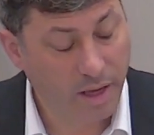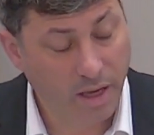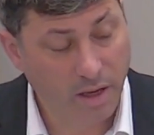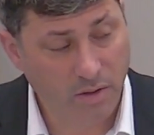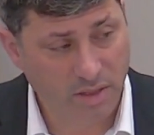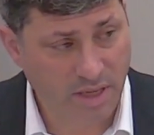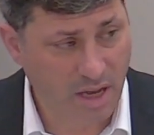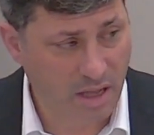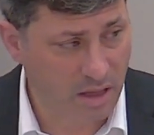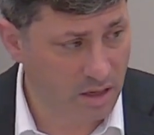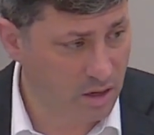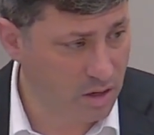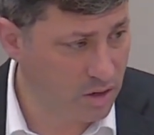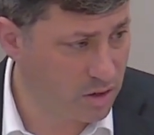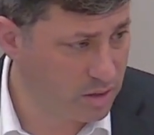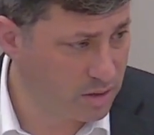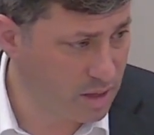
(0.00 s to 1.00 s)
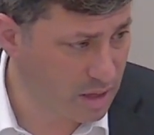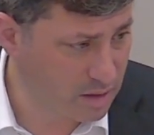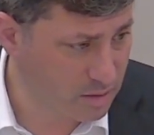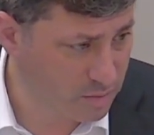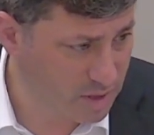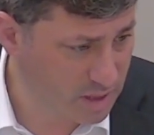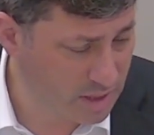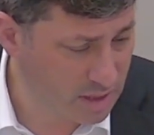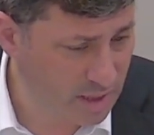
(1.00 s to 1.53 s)
he was telling her that
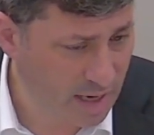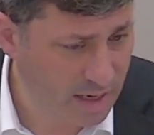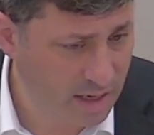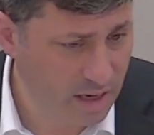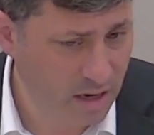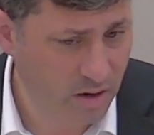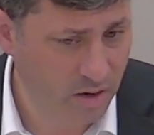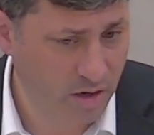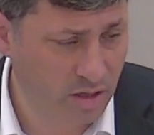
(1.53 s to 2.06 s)
we need the light here.